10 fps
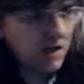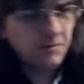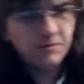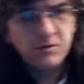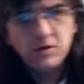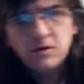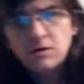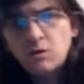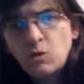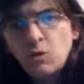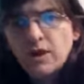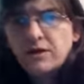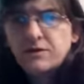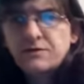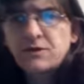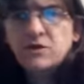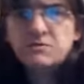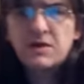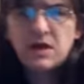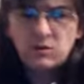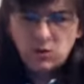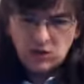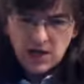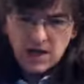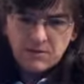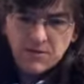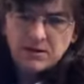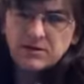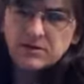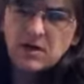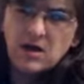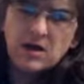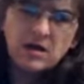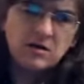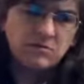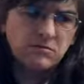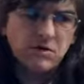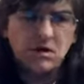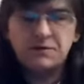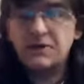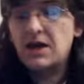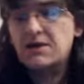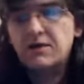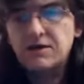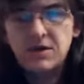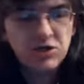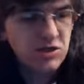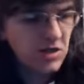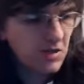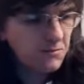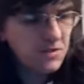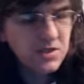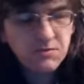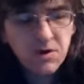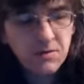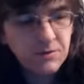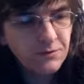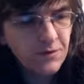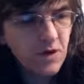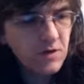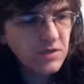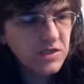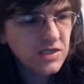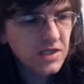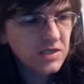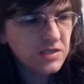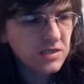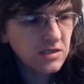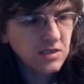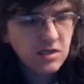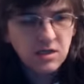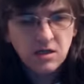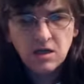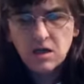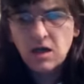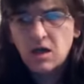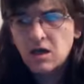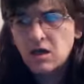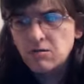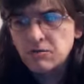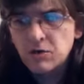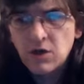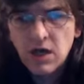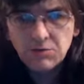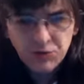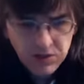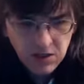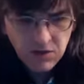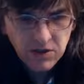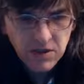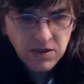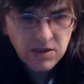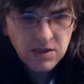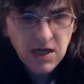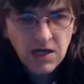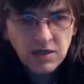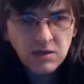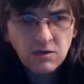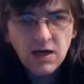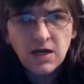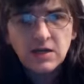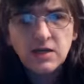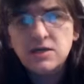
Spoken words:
When I first played Warhammer, I forget the edition numbers, it might have been 5 or 6. You had Bretonnians and you had Lizardmen.